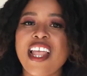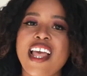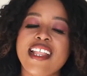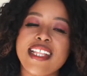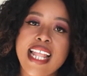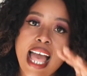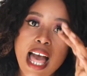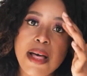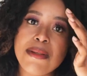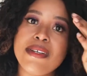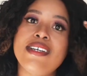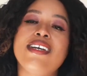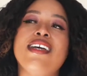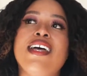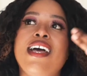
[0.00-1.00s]

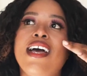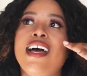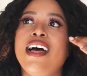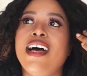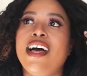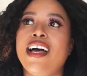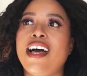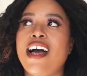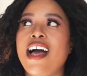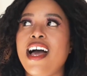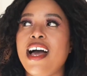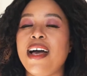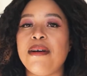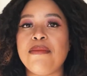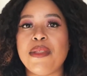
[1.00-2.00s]
now
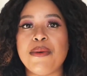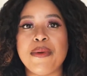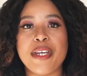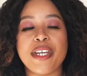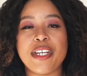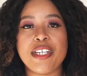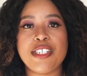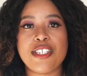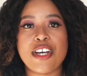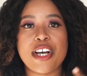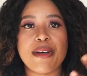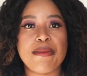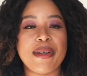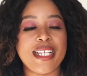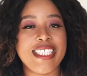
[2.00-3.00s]
we're gonna talk
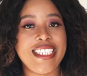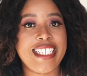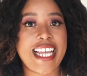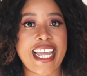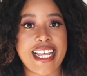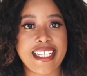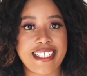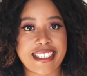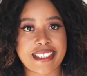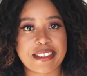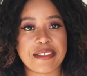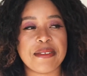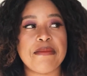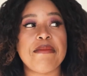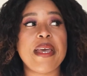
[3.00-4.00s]
about dates.
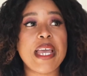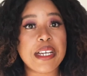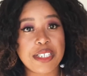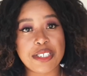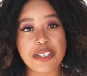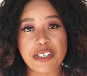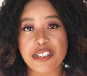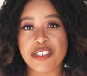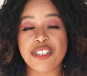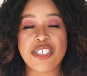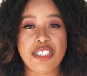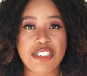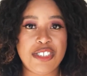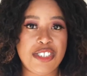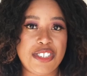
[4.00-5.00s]
Make sure you
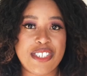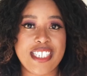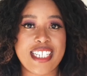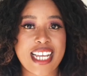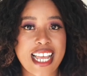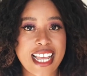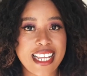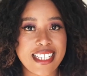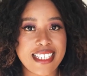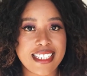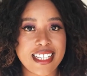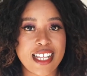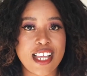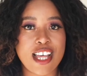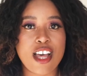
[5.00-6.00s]
choose your date
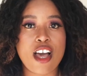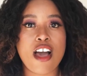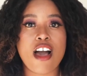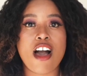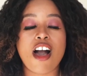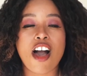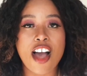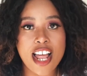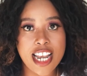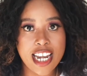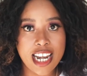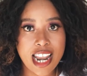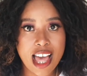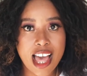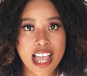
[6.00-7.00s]

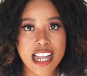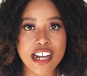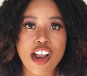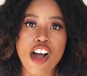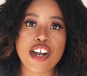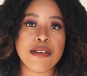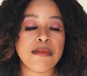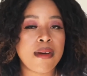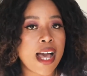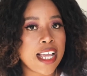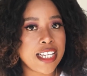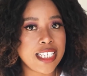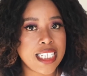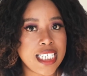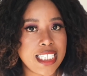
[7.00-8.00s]
online on my
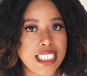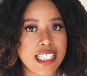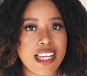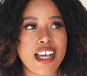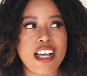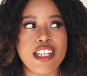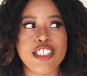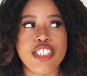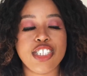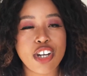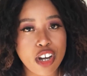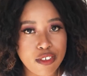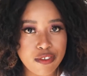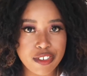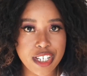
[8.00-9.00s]
Unisa.
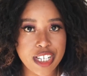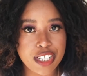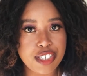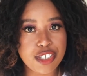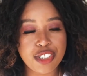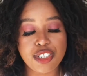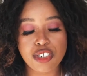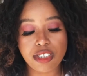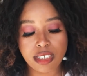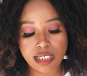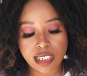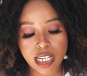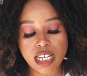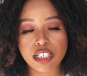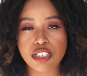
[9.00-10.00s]
Don't forget to choose a
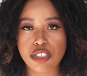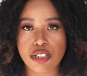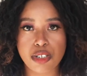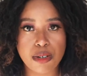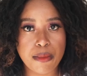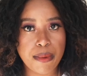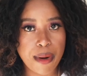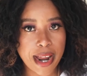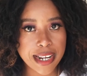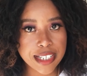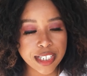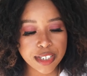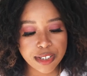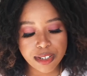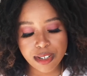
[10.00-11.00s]
date to do your
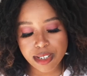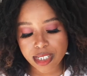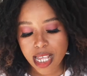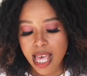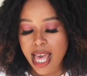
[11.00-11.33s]
practicals,